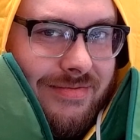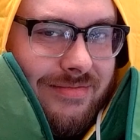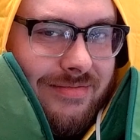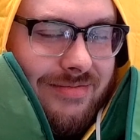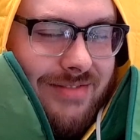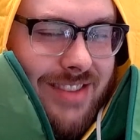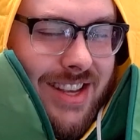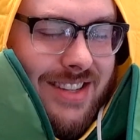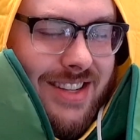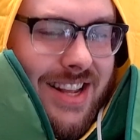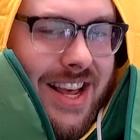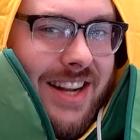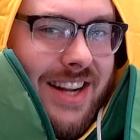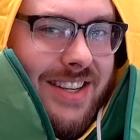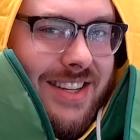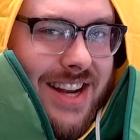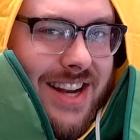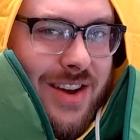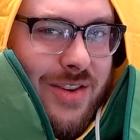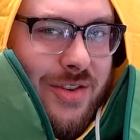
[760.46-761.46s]
Does that
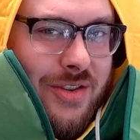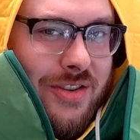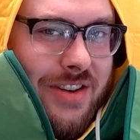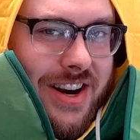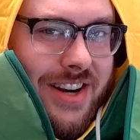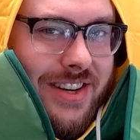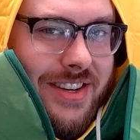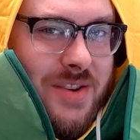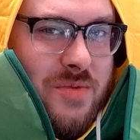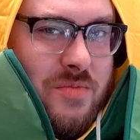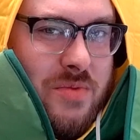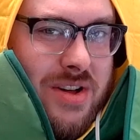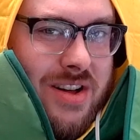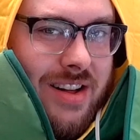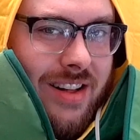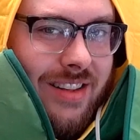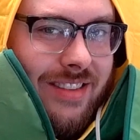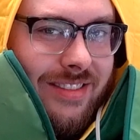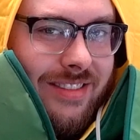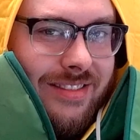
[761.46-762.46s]
sound
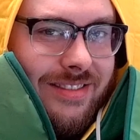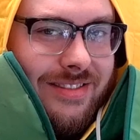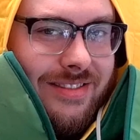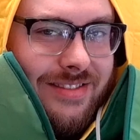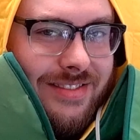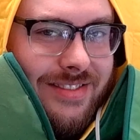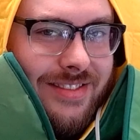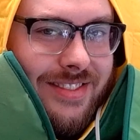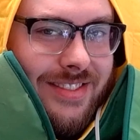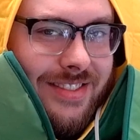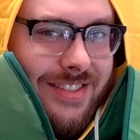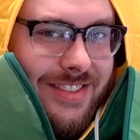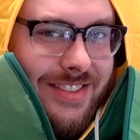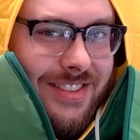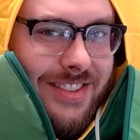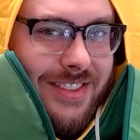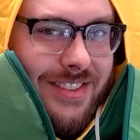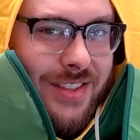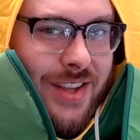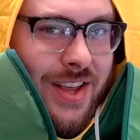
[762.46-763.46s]
reasonable?
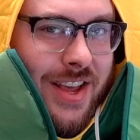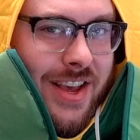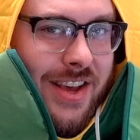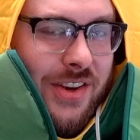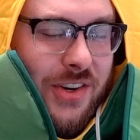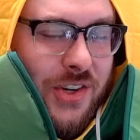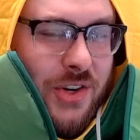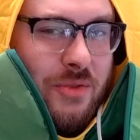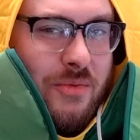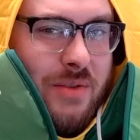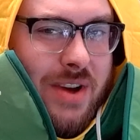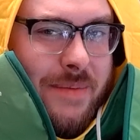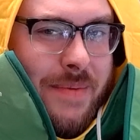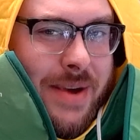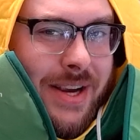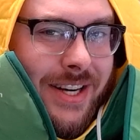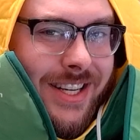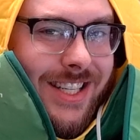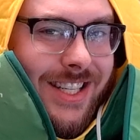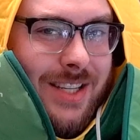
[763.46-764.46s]
Should we
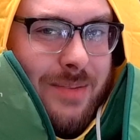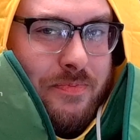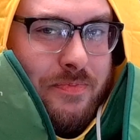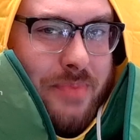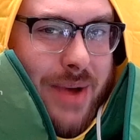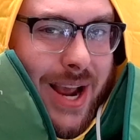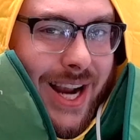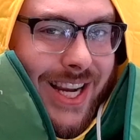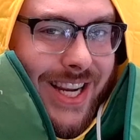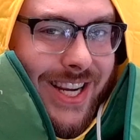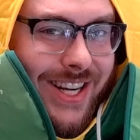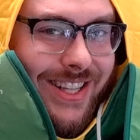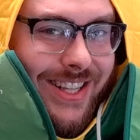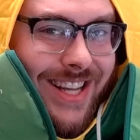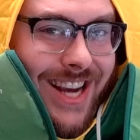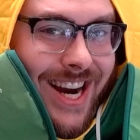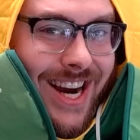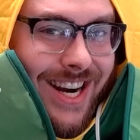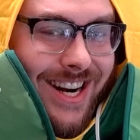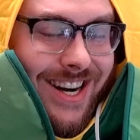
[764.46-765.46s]
be
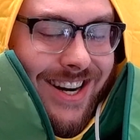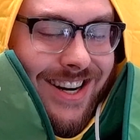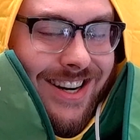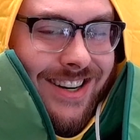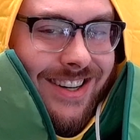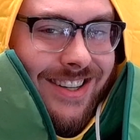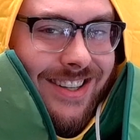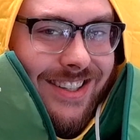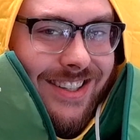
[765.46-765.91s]
speculating?